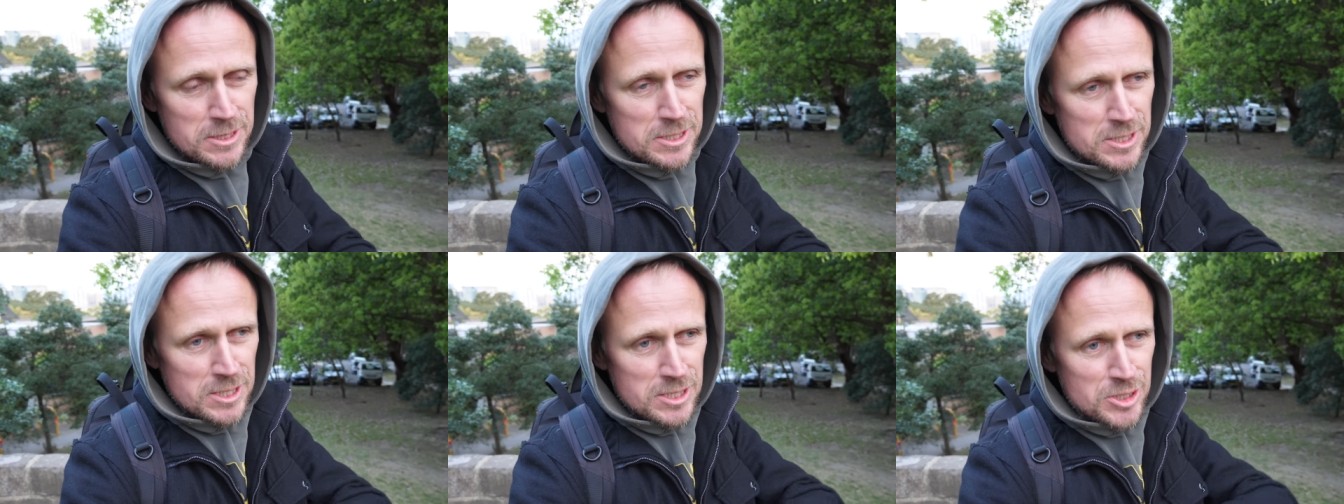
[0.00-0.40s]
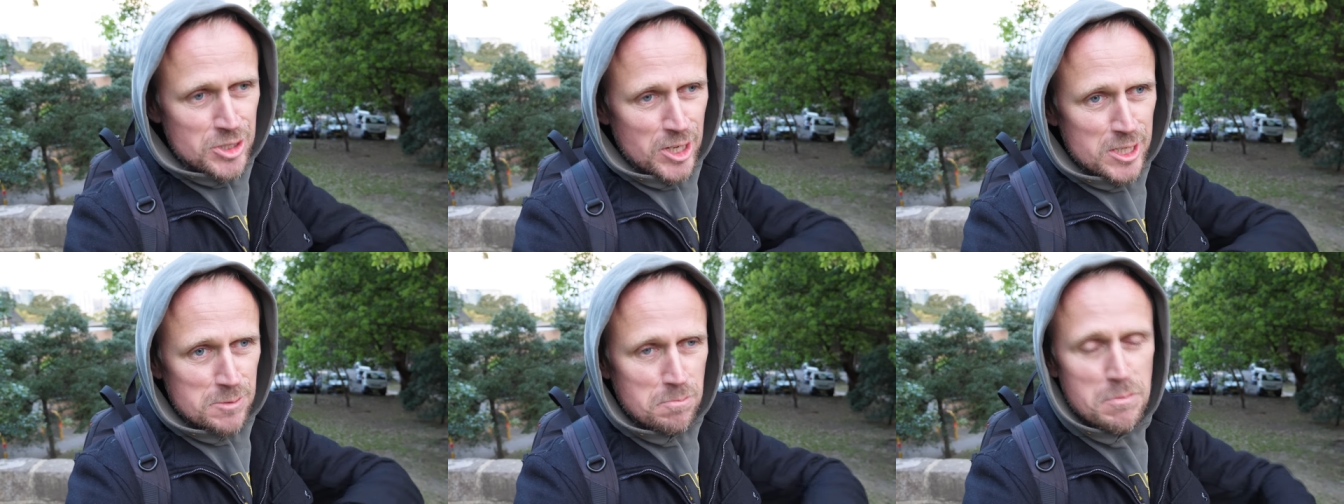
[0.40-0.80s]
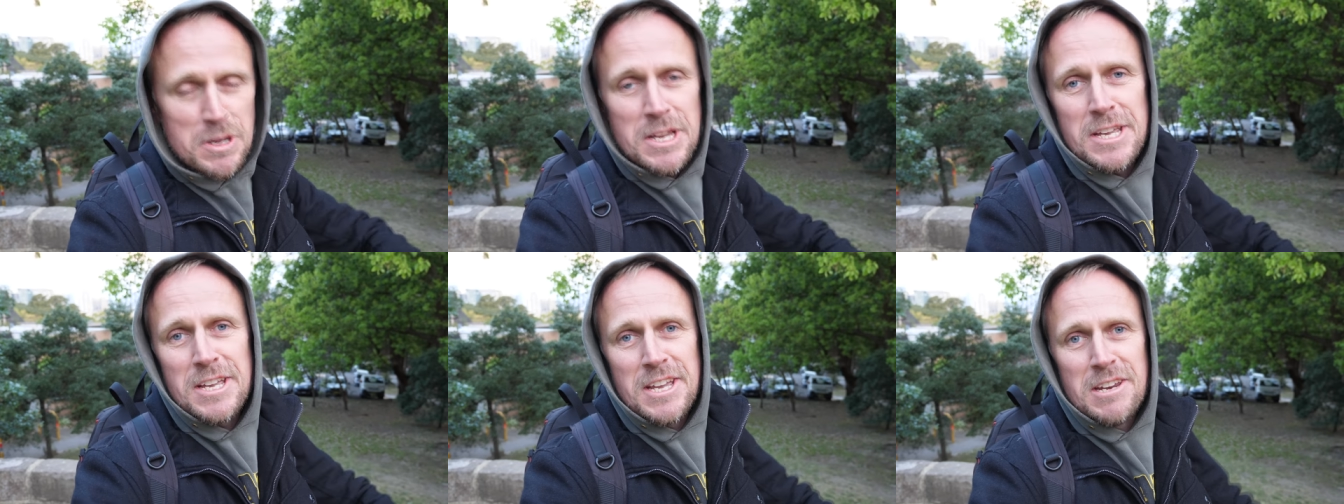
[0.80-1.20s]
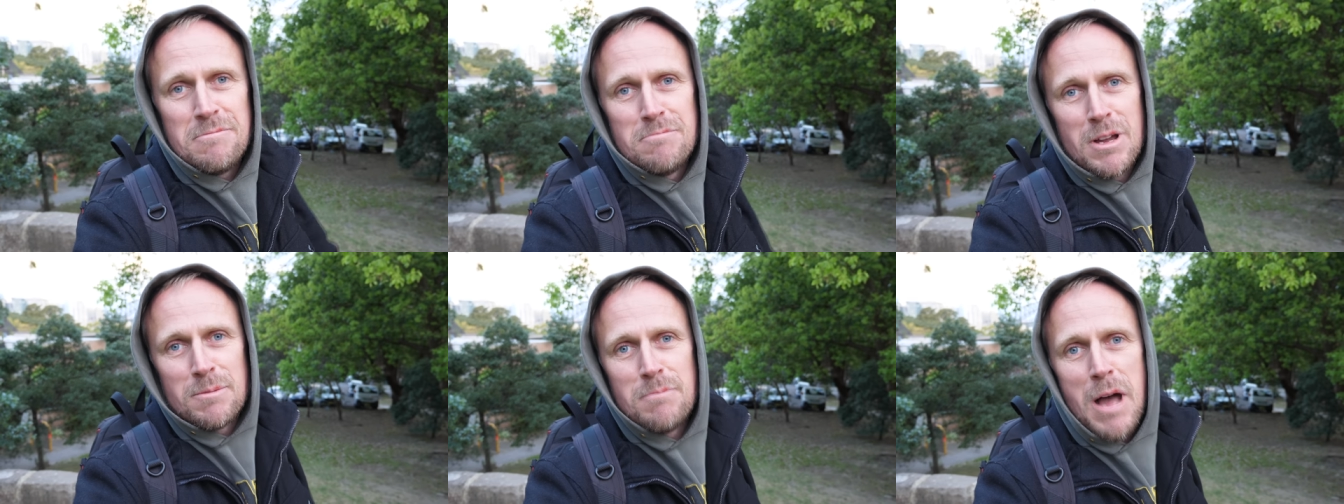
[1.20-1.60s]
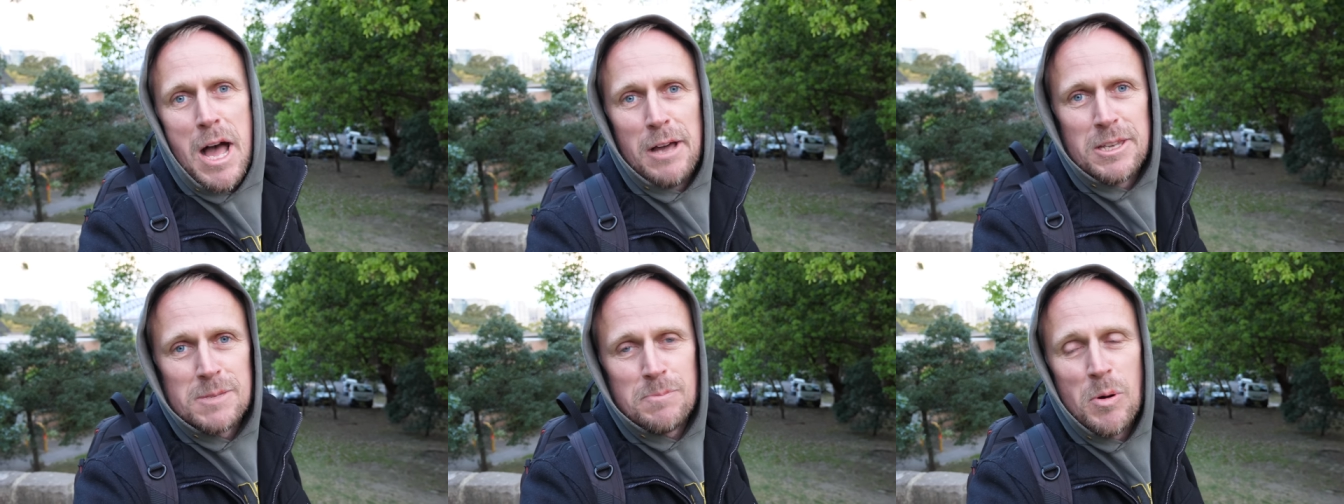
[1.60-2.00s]
This is just me in
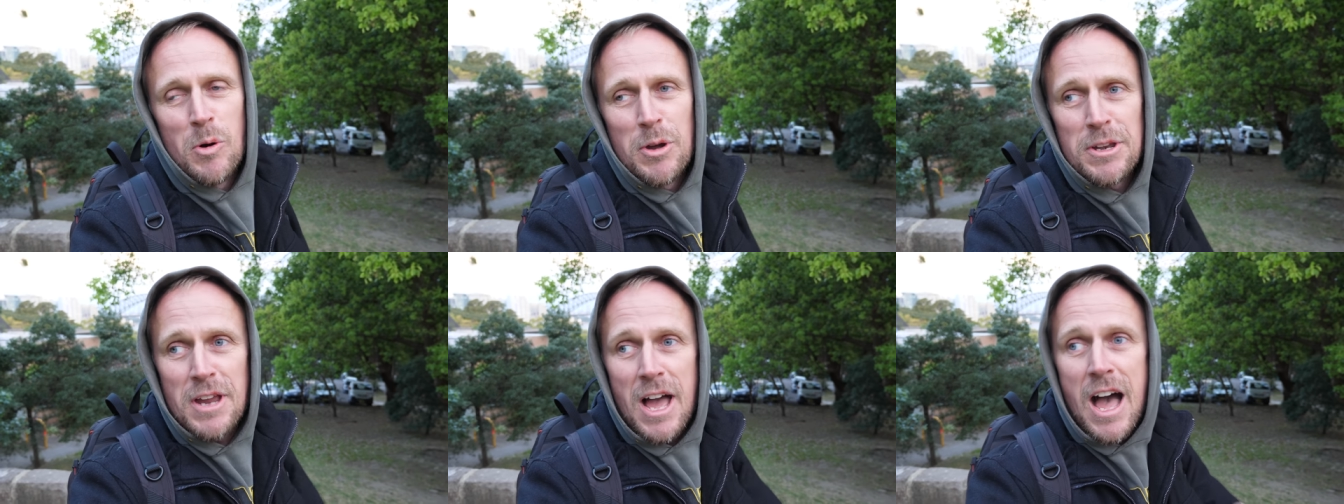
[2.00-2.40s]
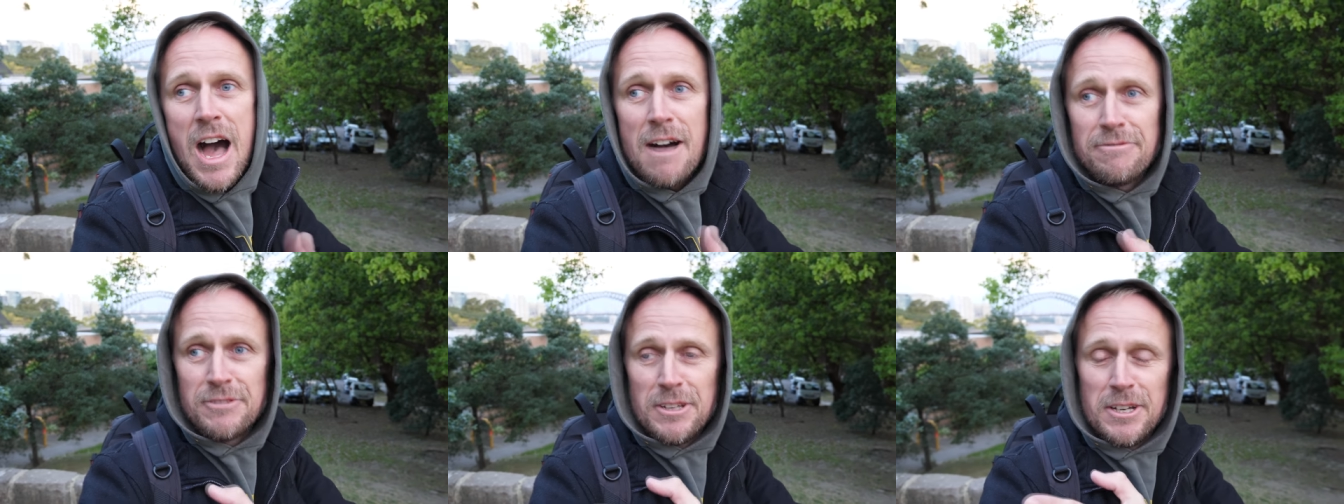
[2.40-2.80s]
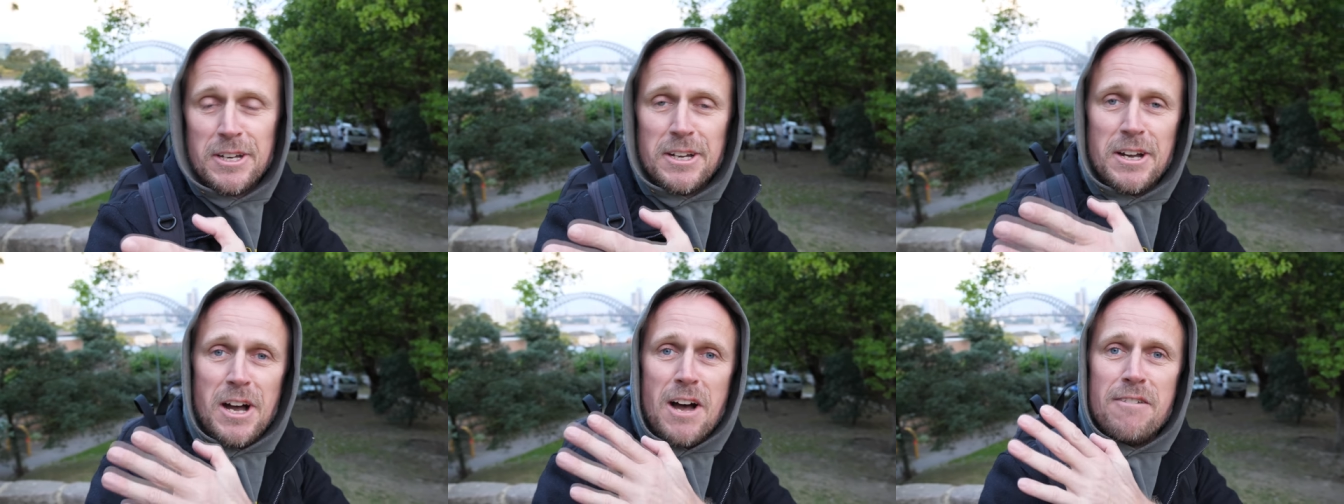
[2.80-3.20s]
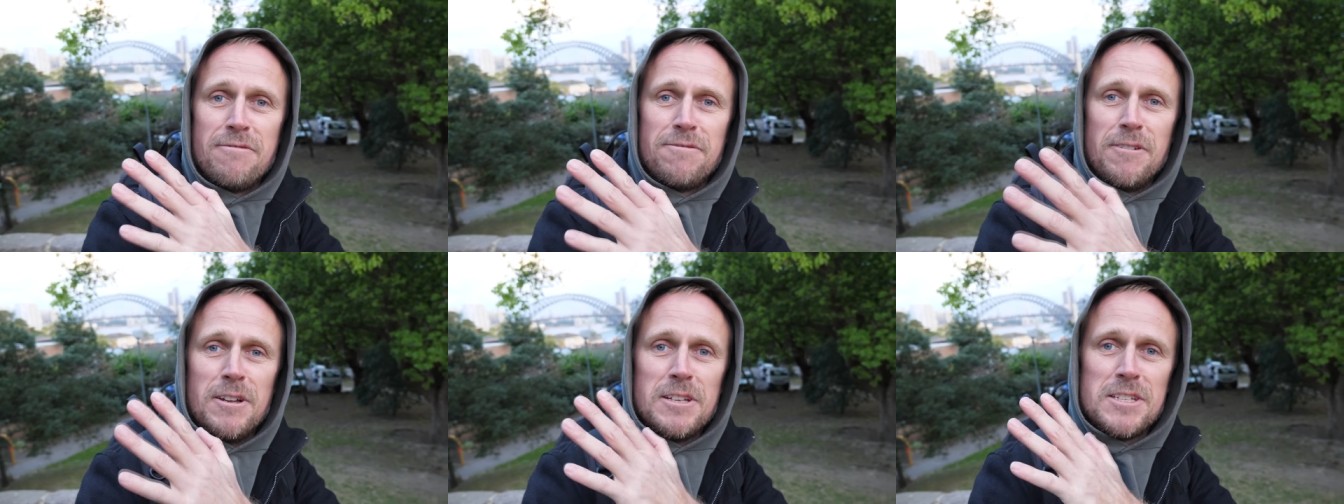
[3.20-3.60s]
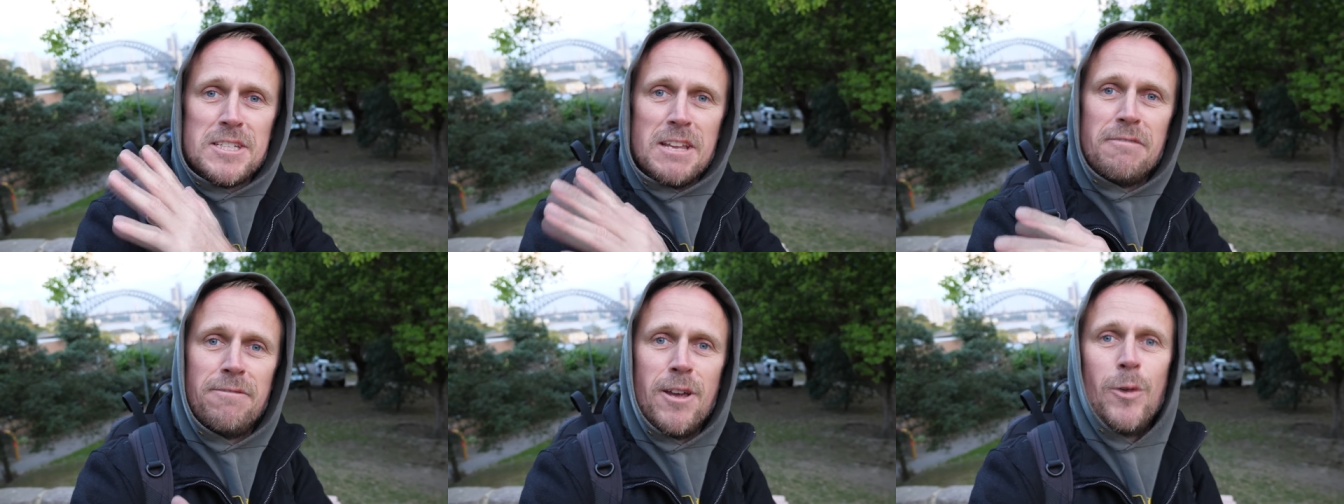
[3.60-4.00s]
McMahon's Point after I've
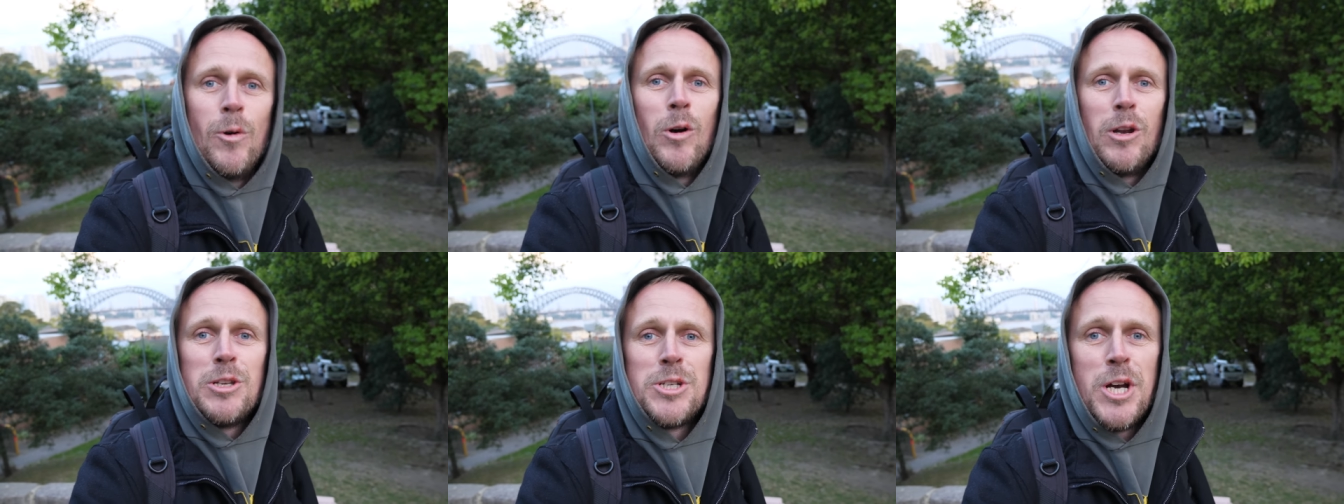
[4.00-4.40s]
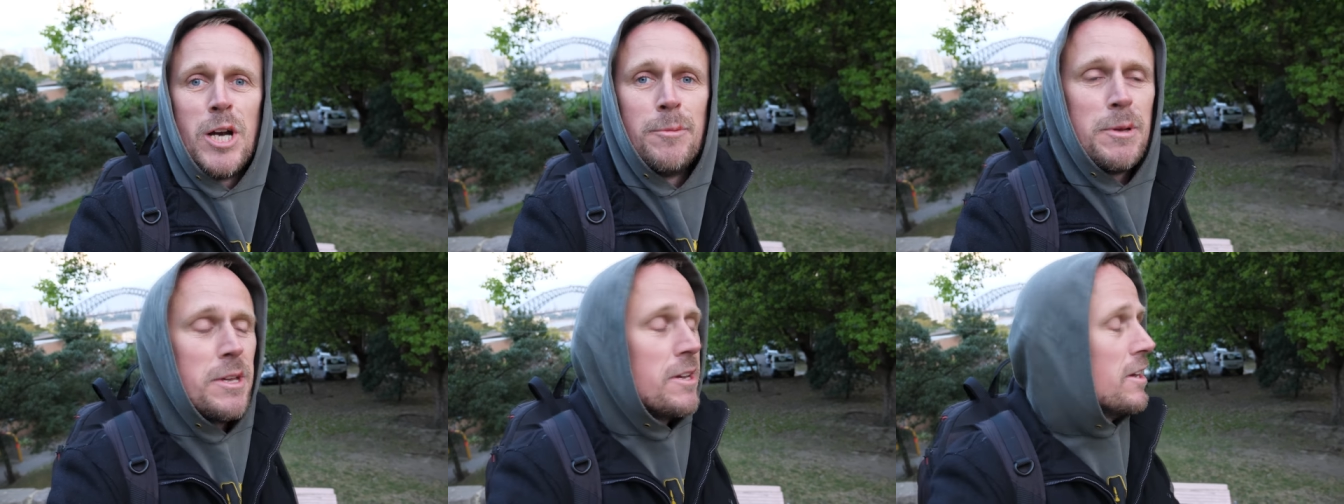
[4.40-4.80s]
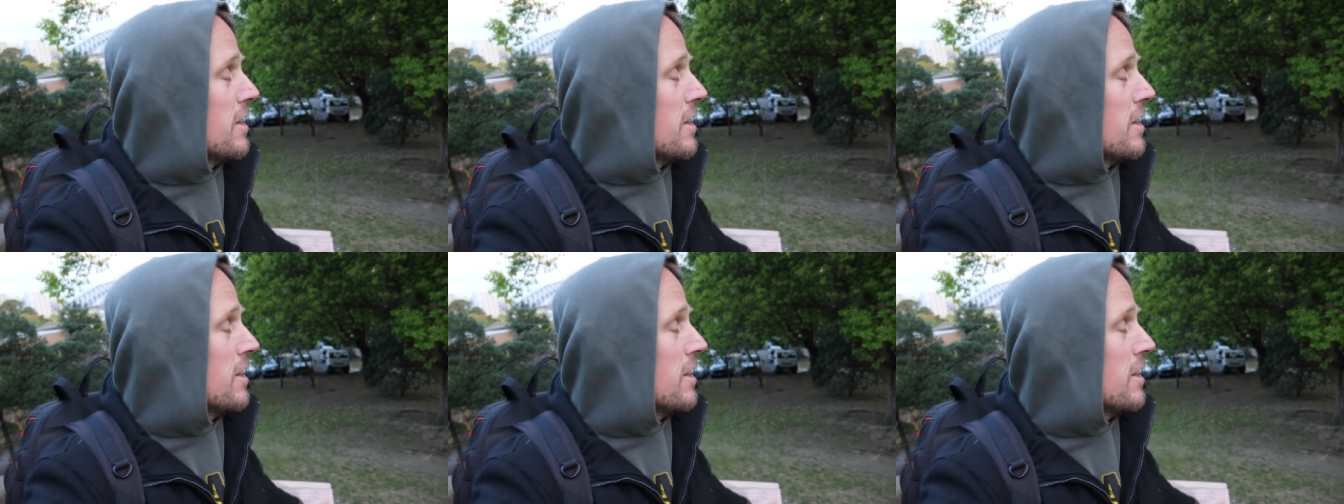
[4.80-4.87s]
said farewell to Jeremy